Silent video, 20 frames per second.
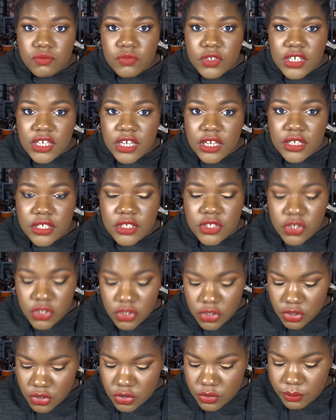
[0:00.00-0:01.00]
yeah, let's
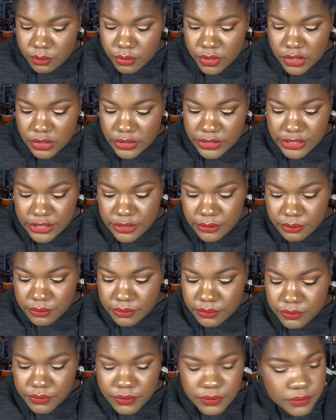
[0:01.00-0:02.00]
talk about it.
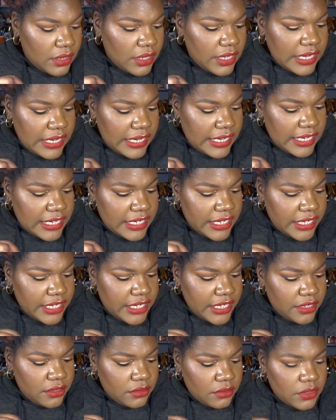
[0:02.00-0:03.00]

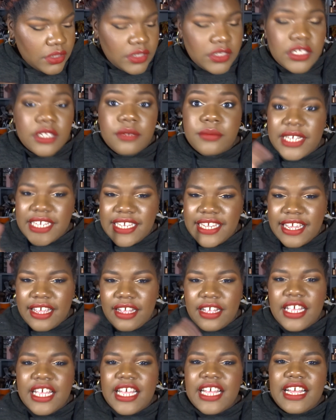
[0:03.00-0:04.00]
I
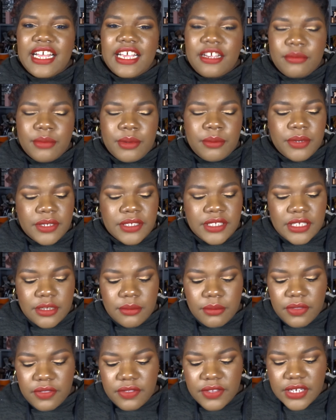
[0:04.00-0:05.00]
remember
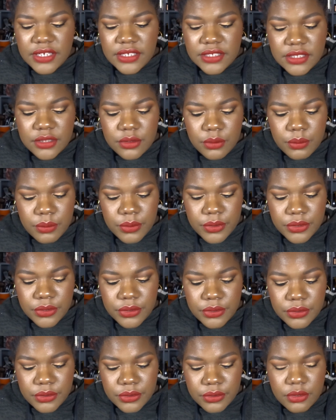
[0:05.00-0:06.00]
some things
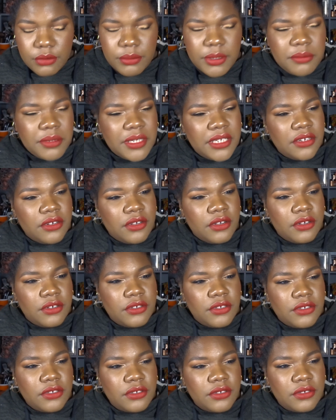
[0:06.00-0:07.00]
were, or maybe
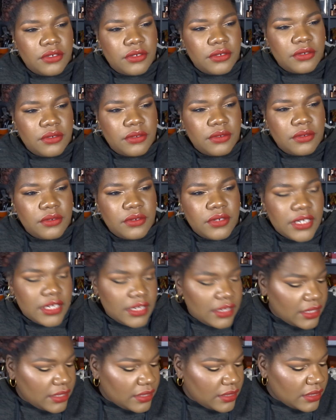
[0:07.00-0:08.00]
not.
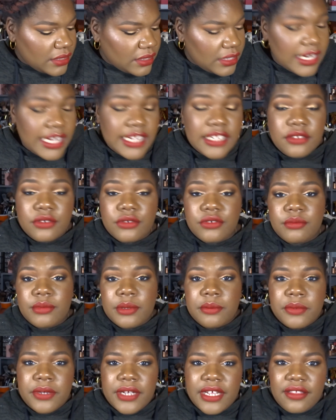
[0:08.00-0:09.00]
Listen, I don't
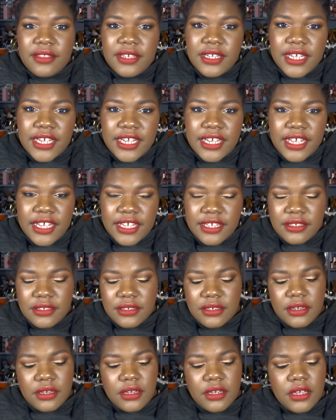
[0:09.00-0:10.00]
remember. I think I had
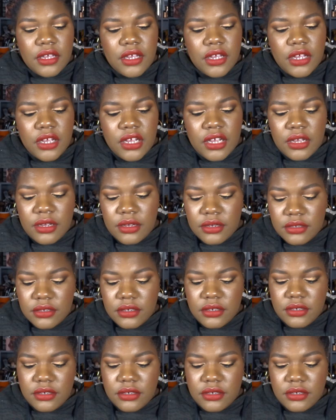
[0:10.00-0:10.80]
a